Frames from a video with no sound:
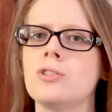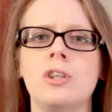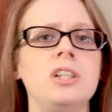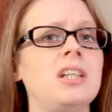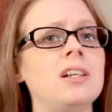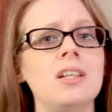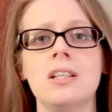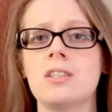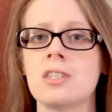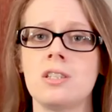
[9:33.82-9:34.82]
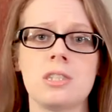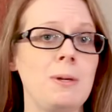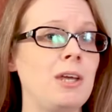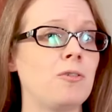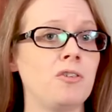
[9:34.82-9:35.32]
so the delegates could
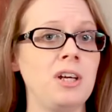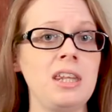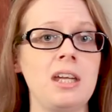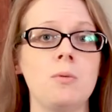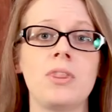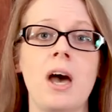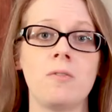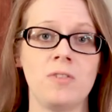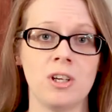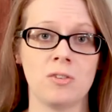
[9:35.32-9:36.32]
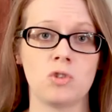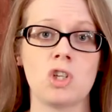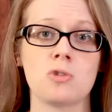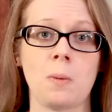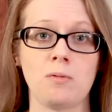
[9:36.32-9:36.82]
speak freely without fear of
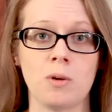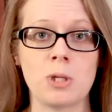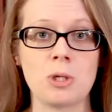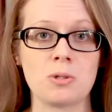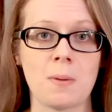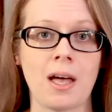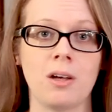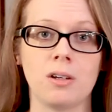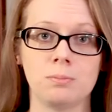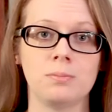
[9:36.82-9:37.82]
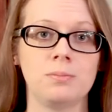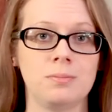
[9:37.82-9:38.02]
judgment from those back home.